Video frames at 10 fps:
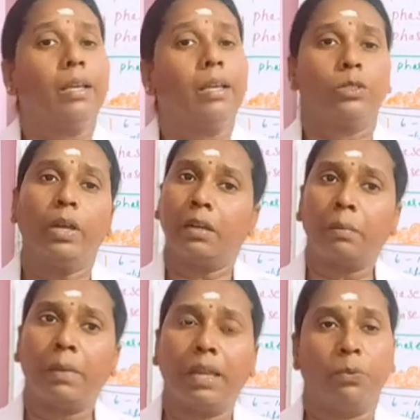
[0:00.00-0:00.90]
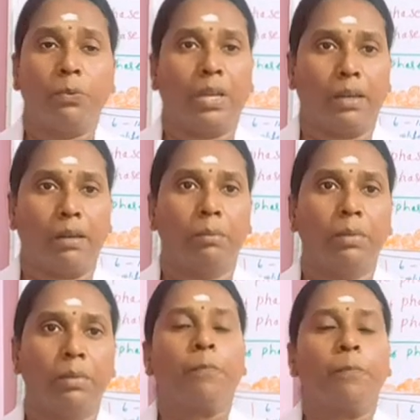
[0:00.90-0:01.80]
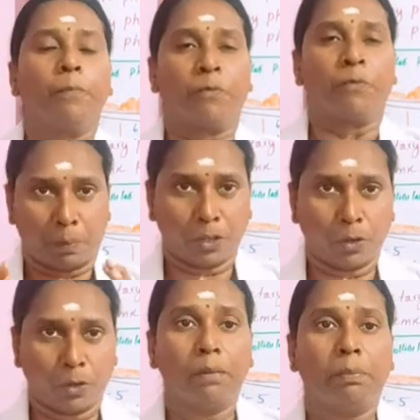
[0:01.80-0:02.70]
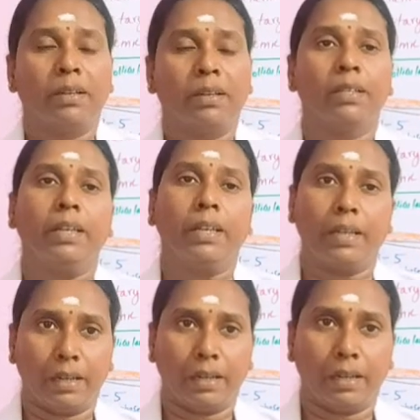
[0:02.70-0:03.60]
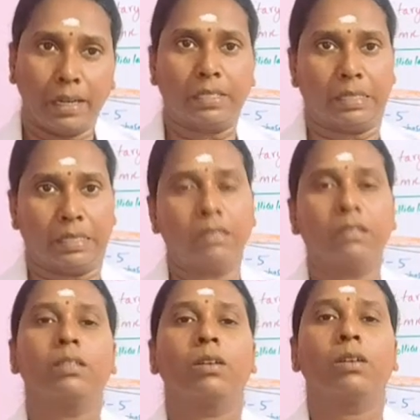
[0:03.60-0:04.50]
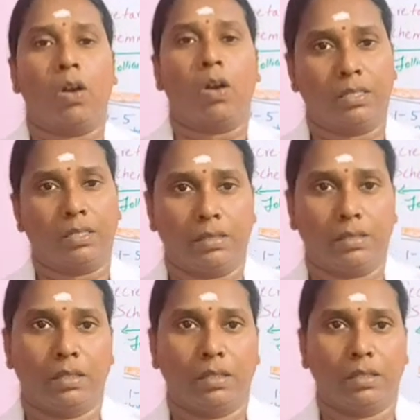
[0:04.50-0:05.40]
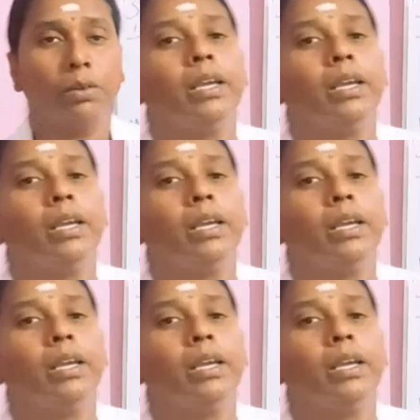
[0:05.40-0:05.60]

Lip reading: So it may vary, but for a particular person it stays constant. Okay,